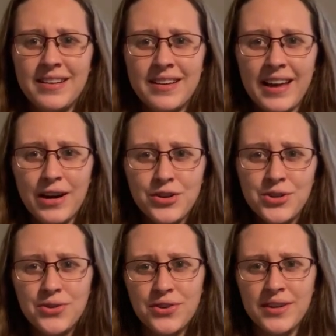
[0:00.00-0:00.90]
Cow
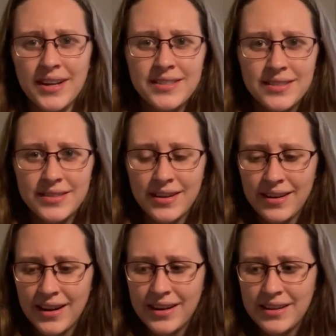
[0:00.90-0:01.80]
shoes are
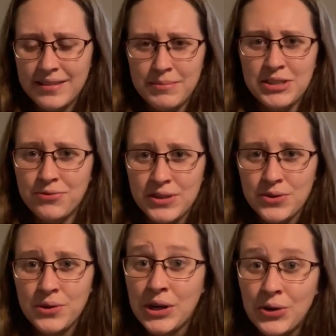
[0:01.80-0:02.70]
necessary. Miss
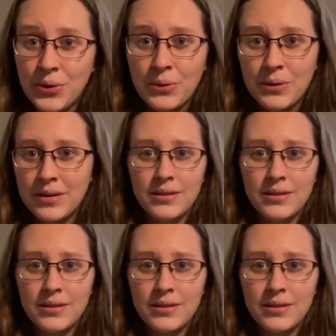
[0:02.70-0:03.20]
Frizzle, who?